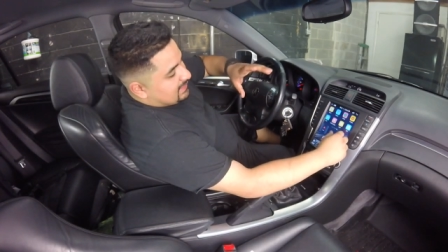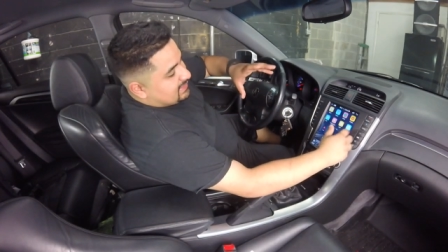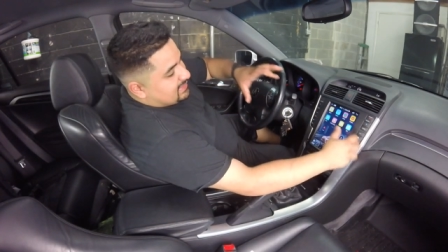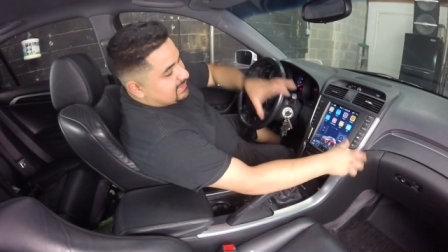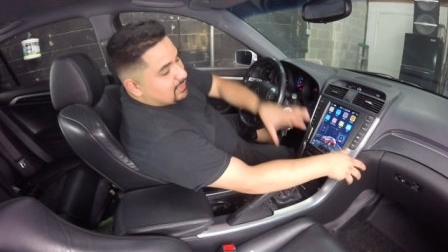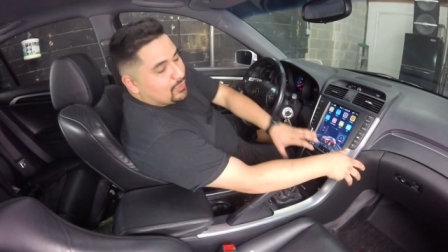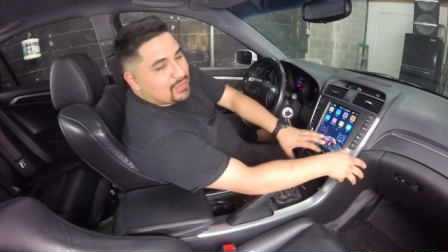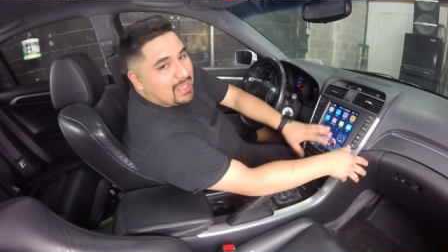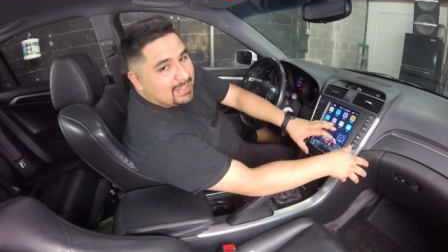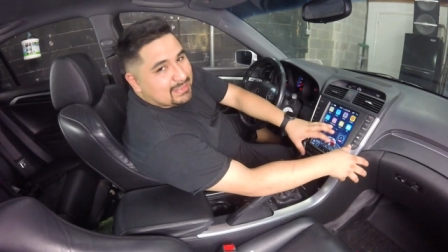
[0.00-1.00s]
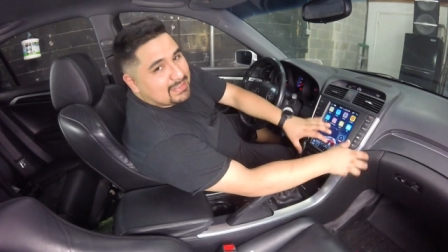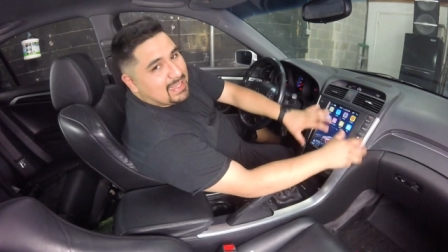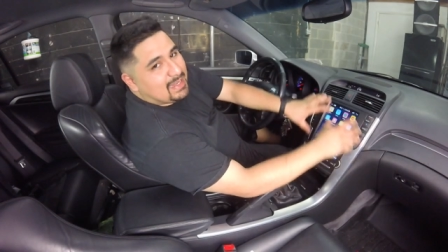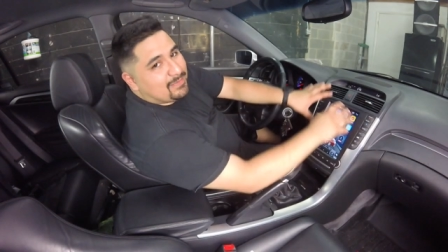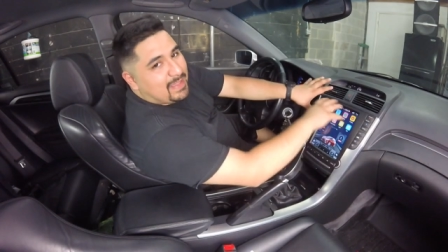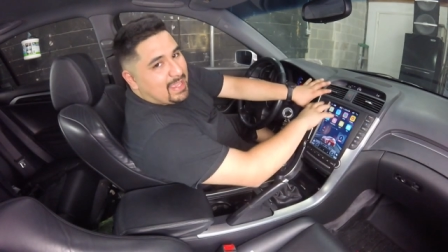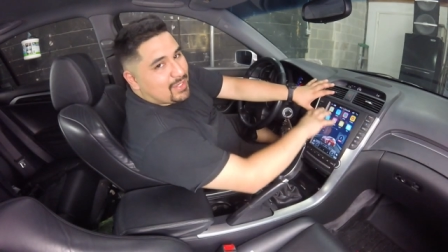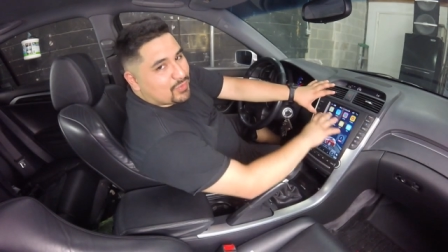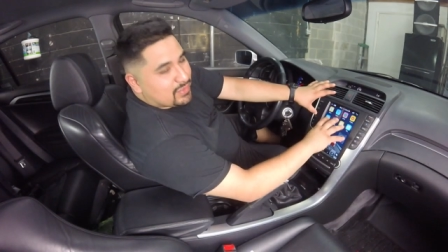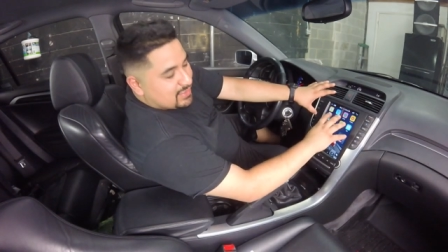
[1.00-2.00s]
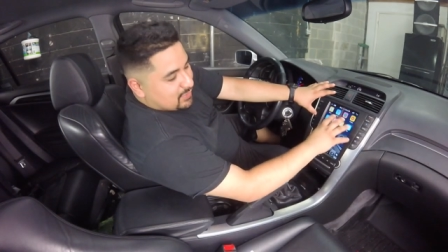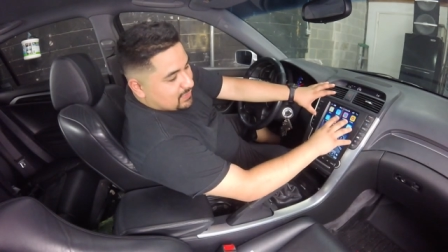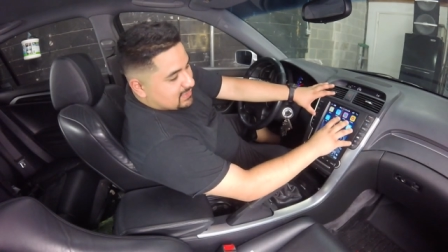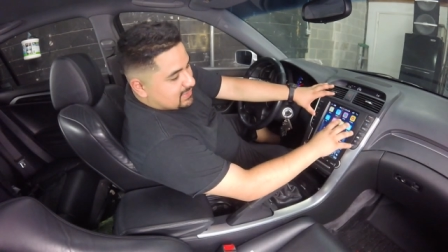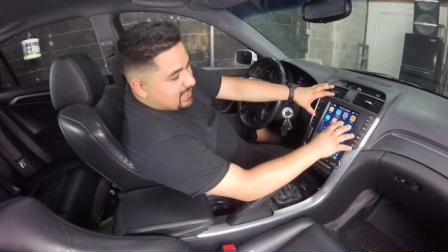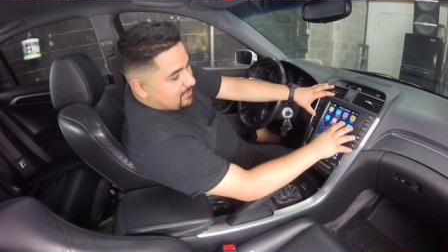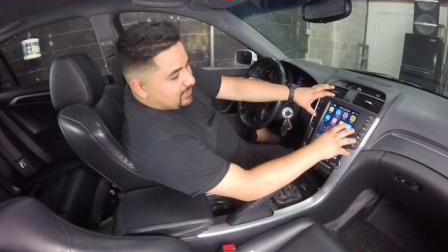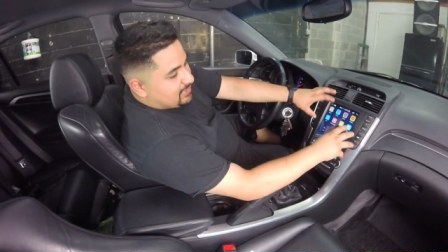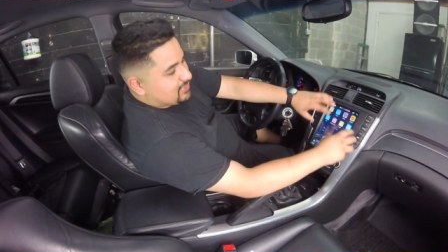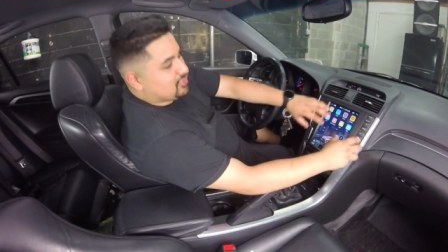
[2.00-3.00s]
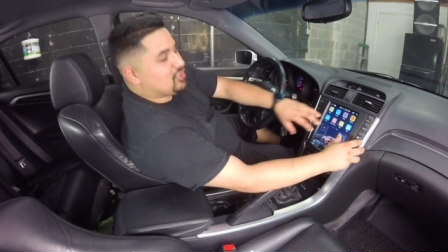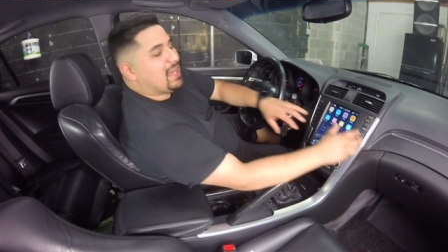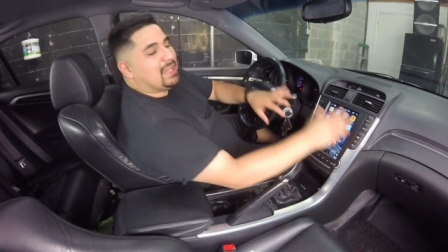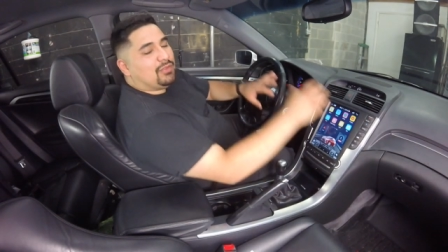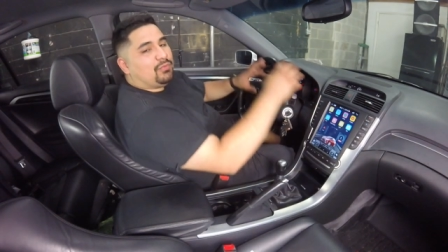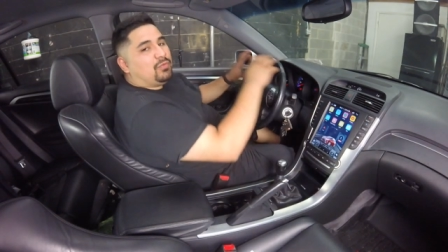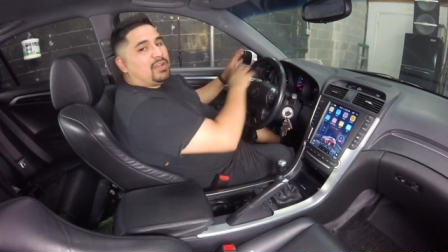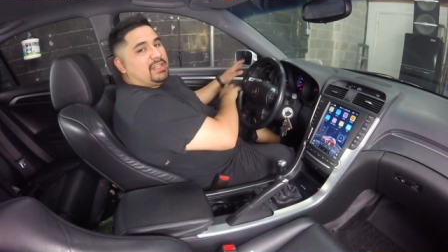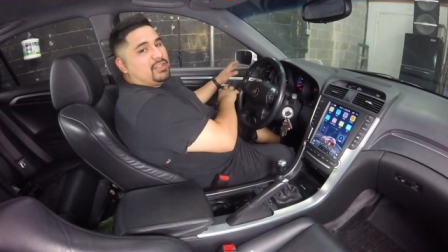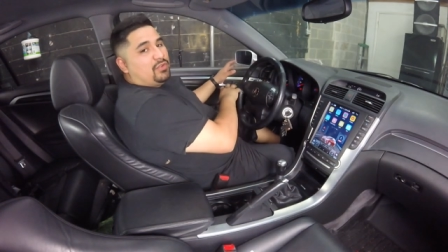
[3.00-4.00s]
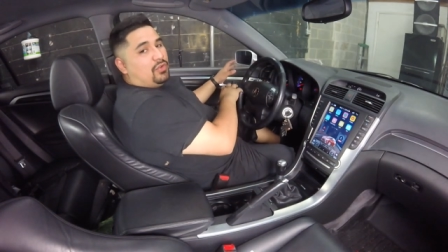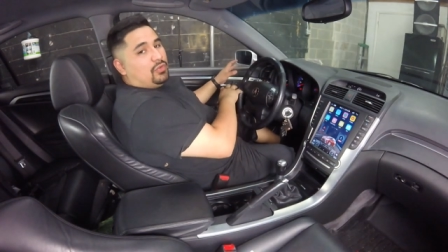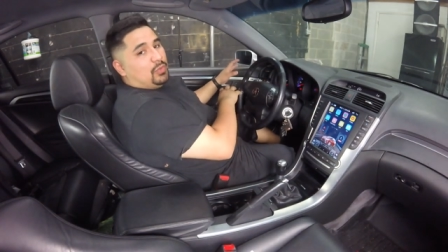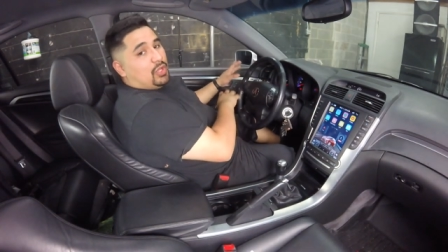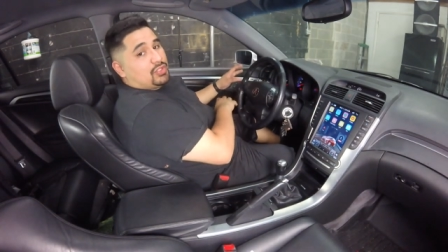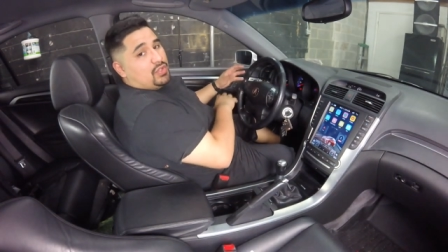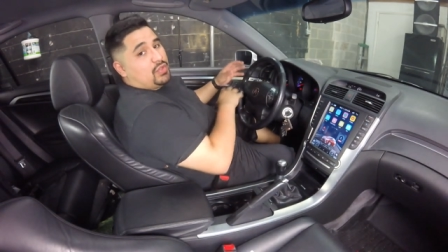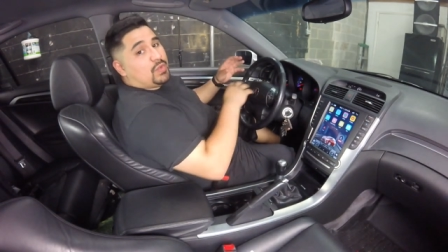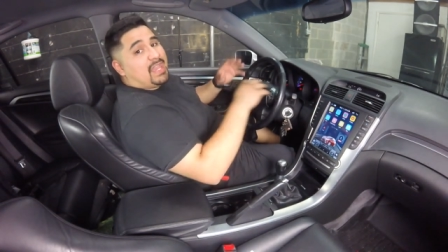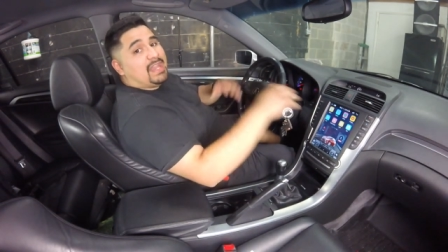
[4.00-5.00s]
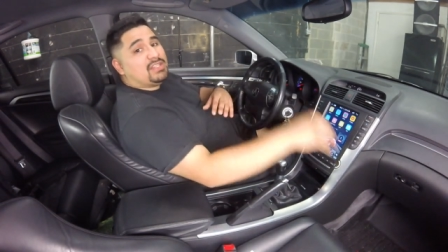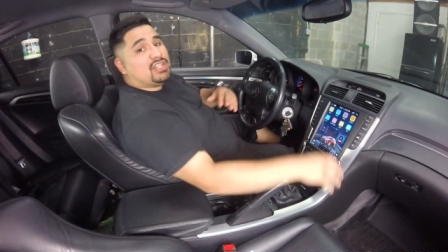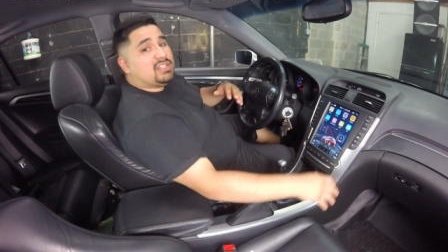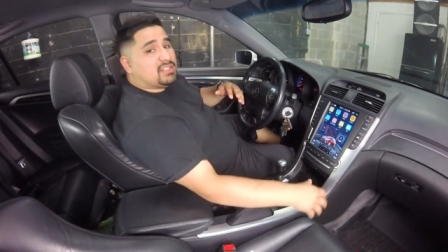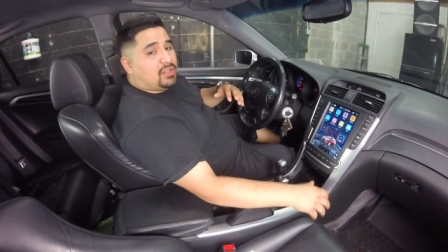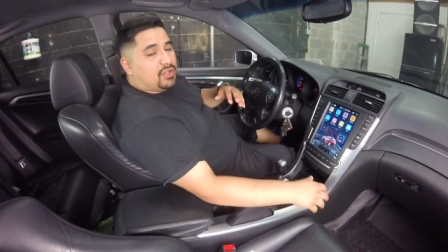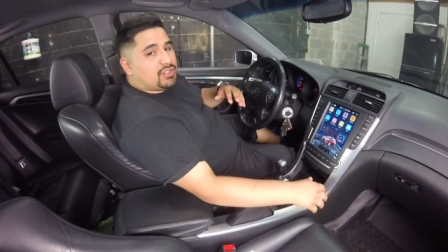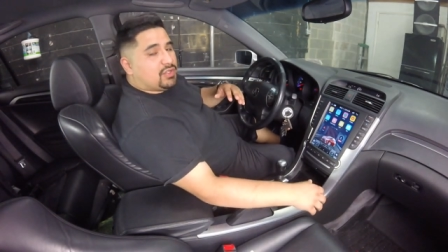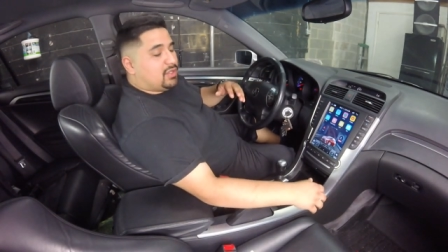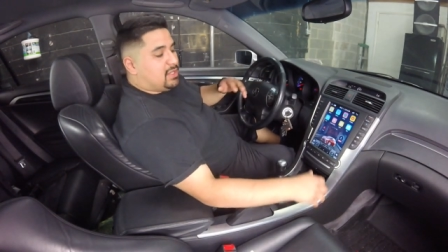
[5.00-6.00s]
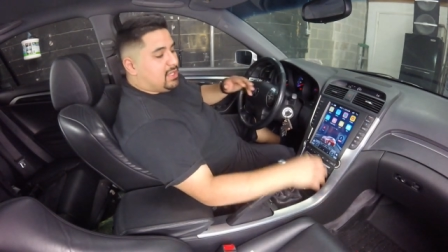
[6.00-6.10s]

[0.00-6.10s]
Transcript: it's still not native Android, so to say, because you're not running your own launcher. You can change the launcher,